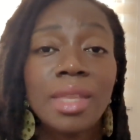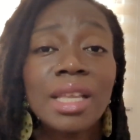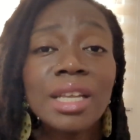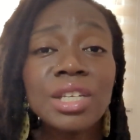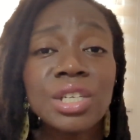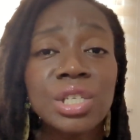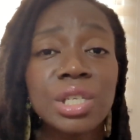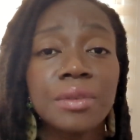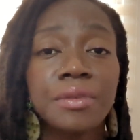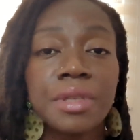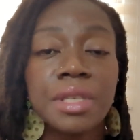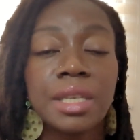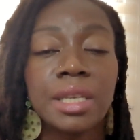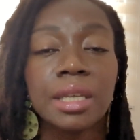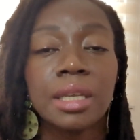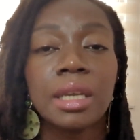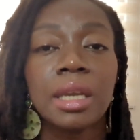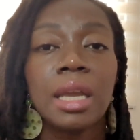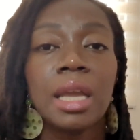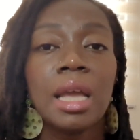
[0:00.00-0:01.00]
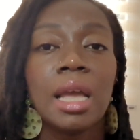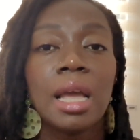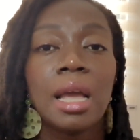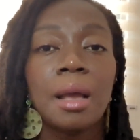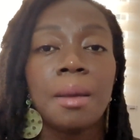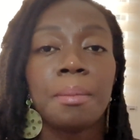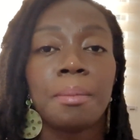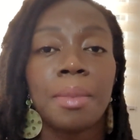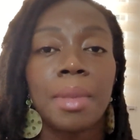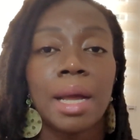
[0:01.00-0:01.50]
shifting
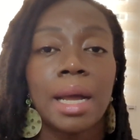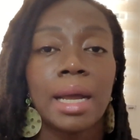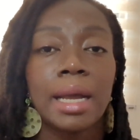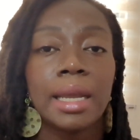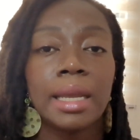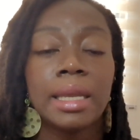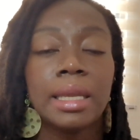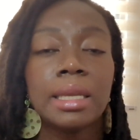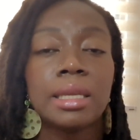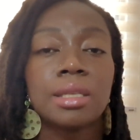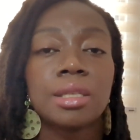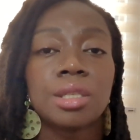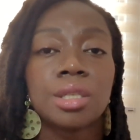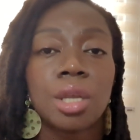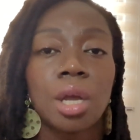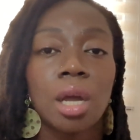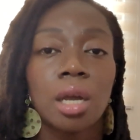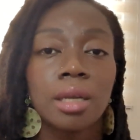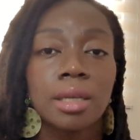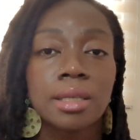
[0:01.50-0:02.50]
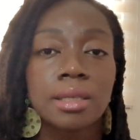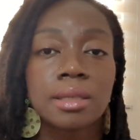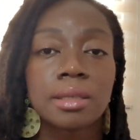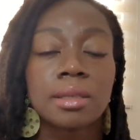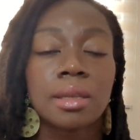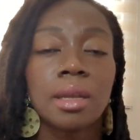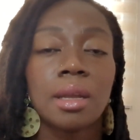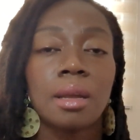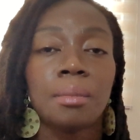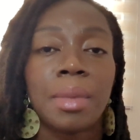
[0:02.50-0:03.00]
my stocks,
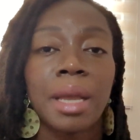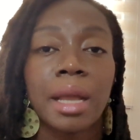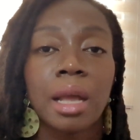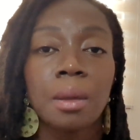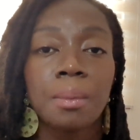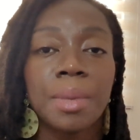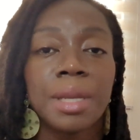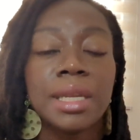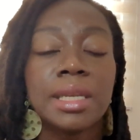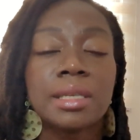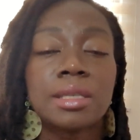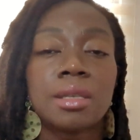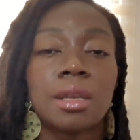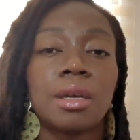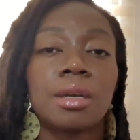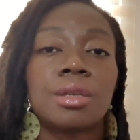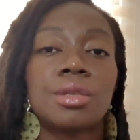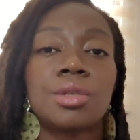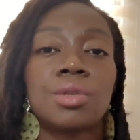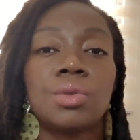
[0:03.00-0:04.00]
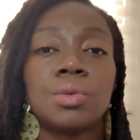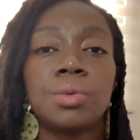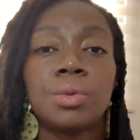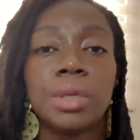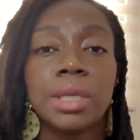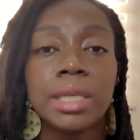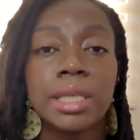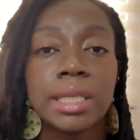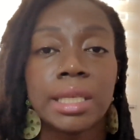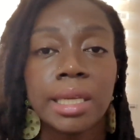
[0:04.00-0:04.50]
my company stocks, to
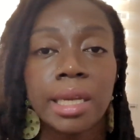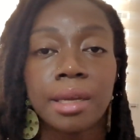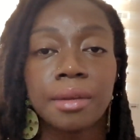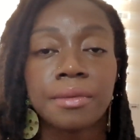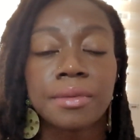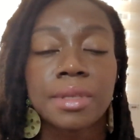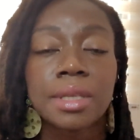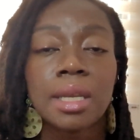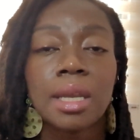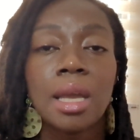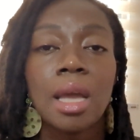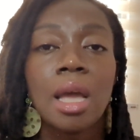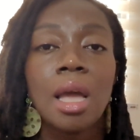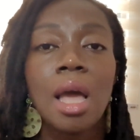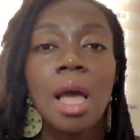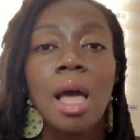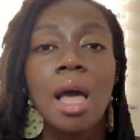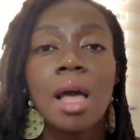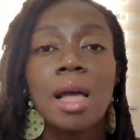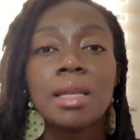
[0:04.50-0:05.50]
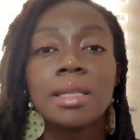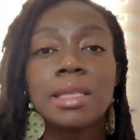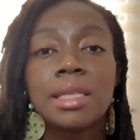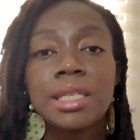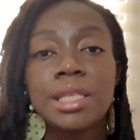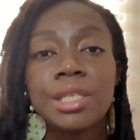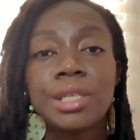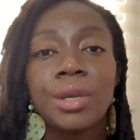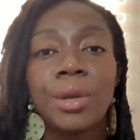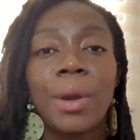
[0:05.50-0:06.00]
ETFs.
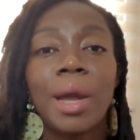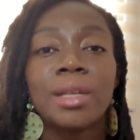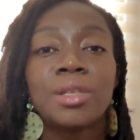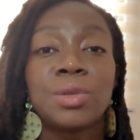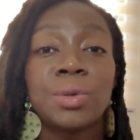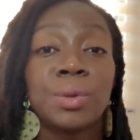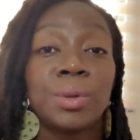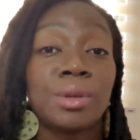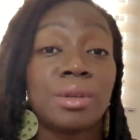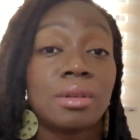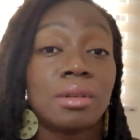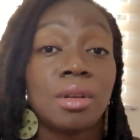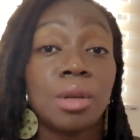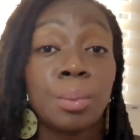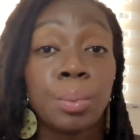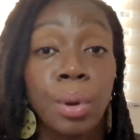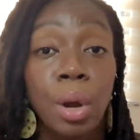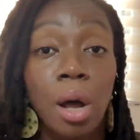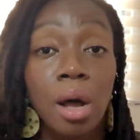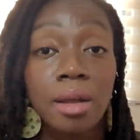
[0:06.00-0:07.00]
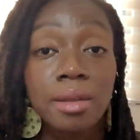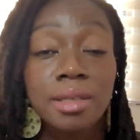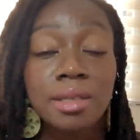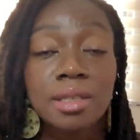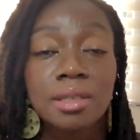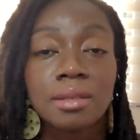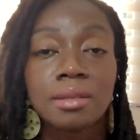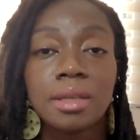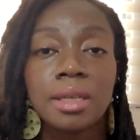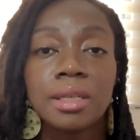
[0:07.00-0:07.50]
This year I took a pause
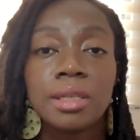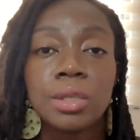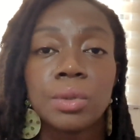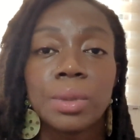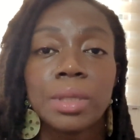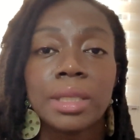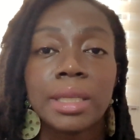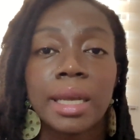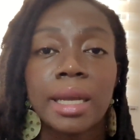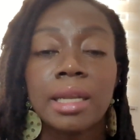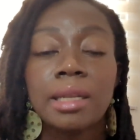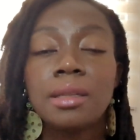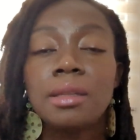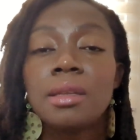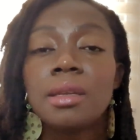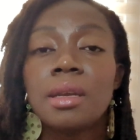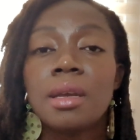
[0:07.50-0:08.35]
in doing that